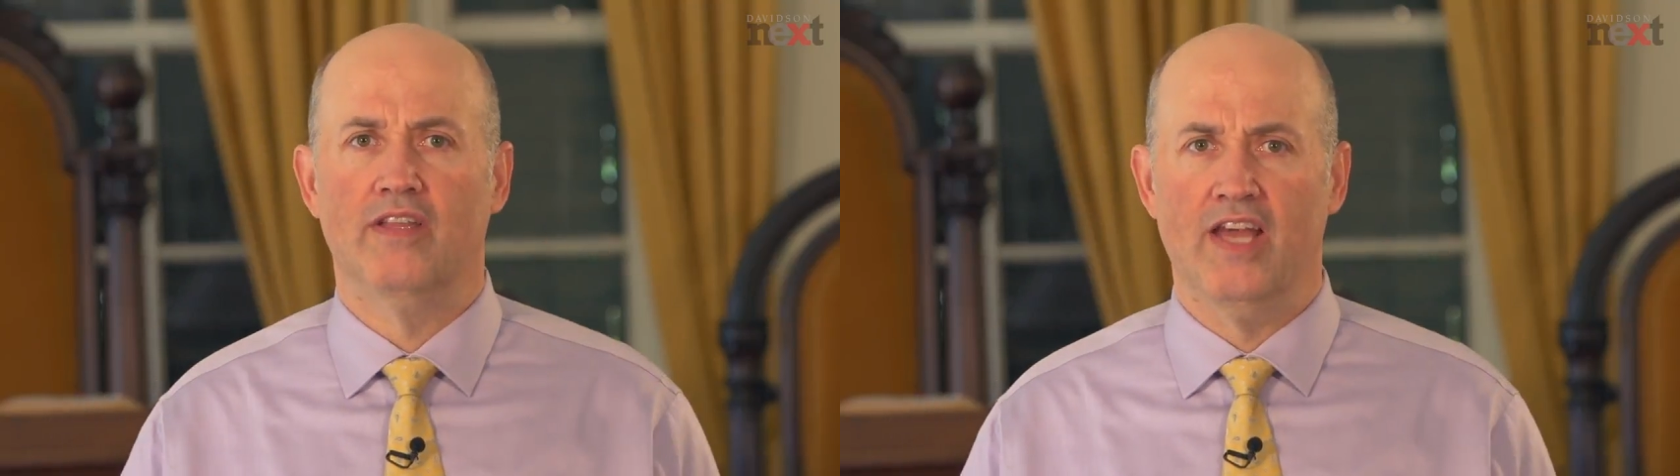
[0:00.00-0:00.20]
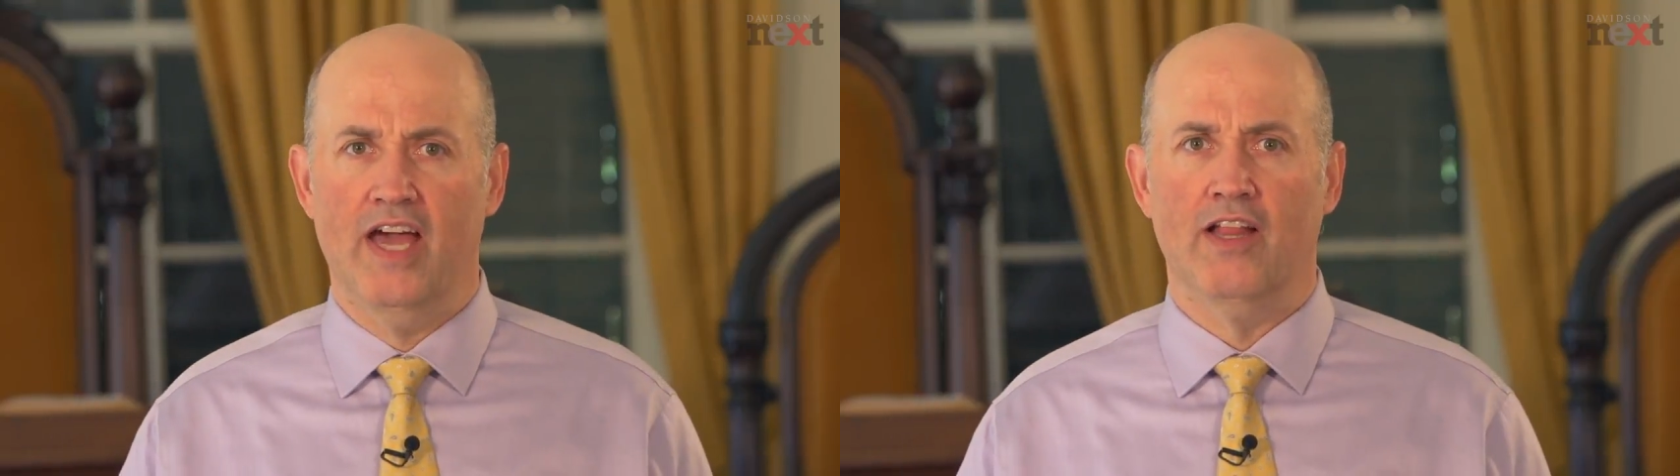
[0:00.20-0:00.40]

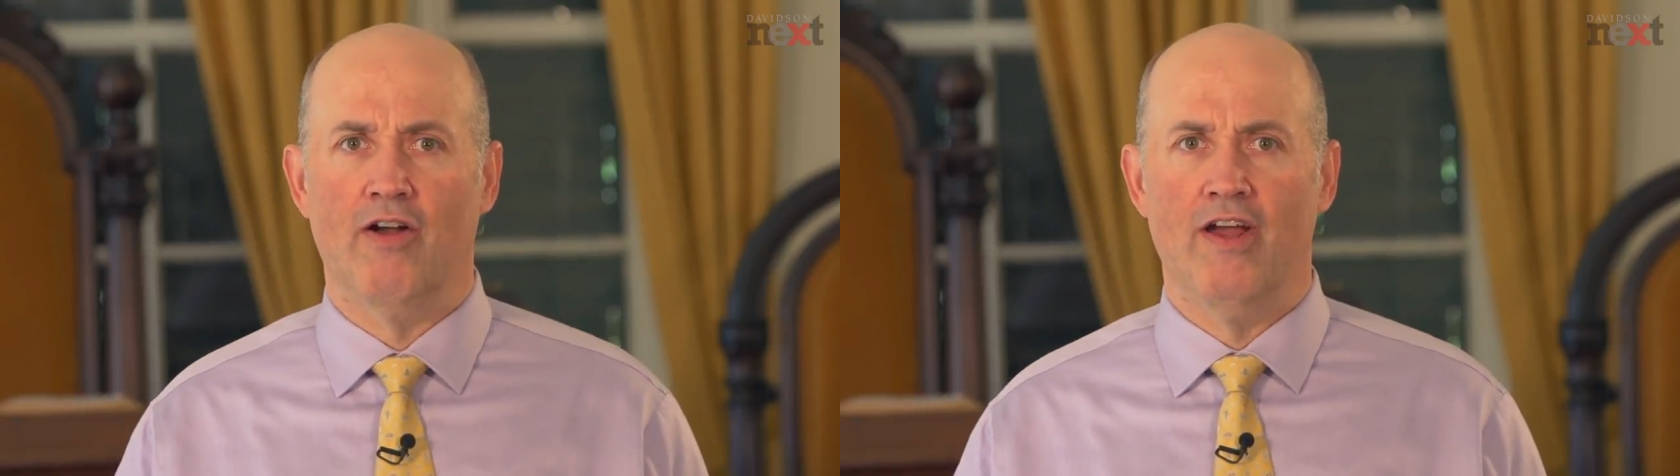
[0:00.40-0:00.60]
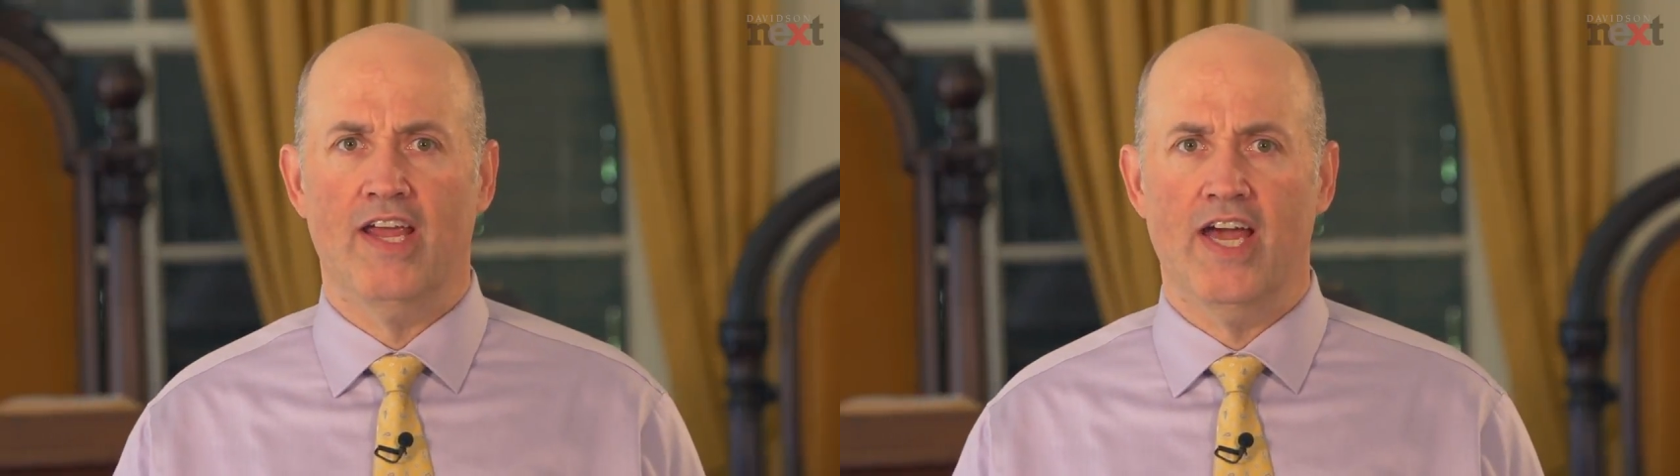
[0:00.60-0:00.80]
the
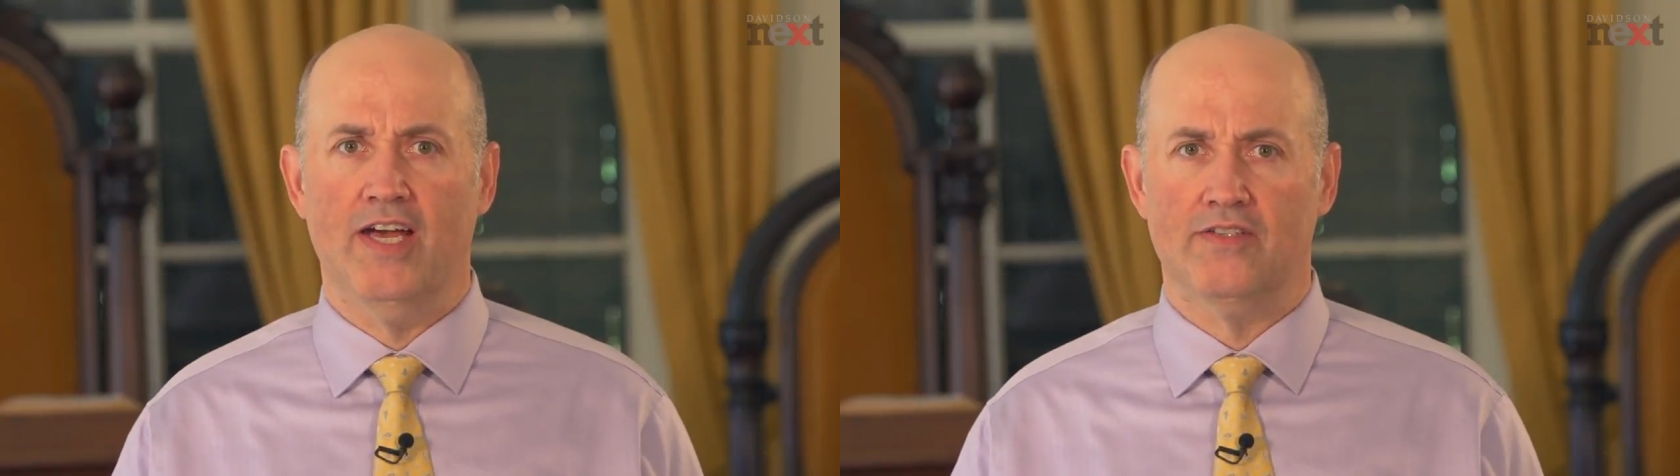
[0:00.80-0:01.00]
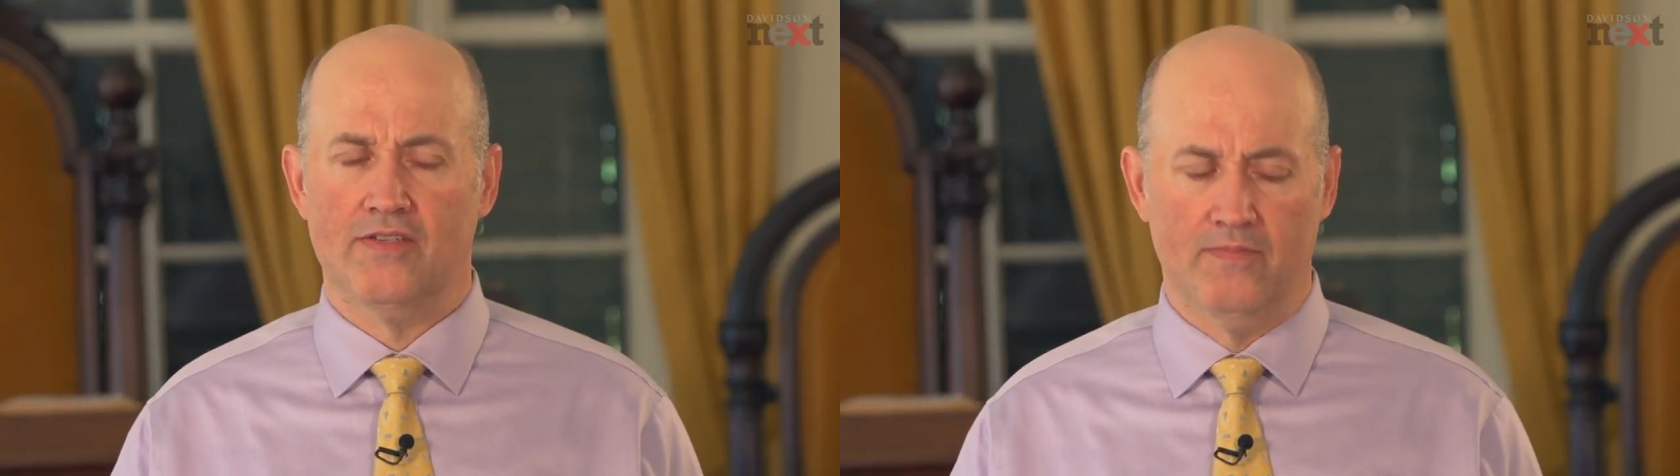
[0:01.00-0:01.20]

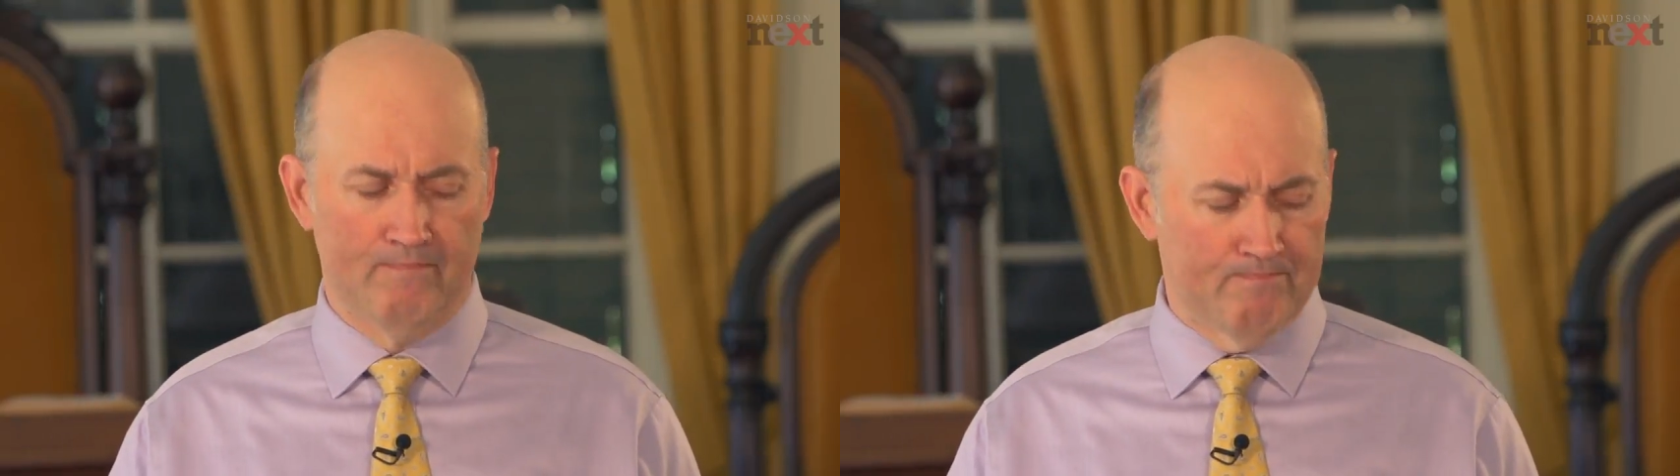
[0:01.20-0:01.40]
LRAS.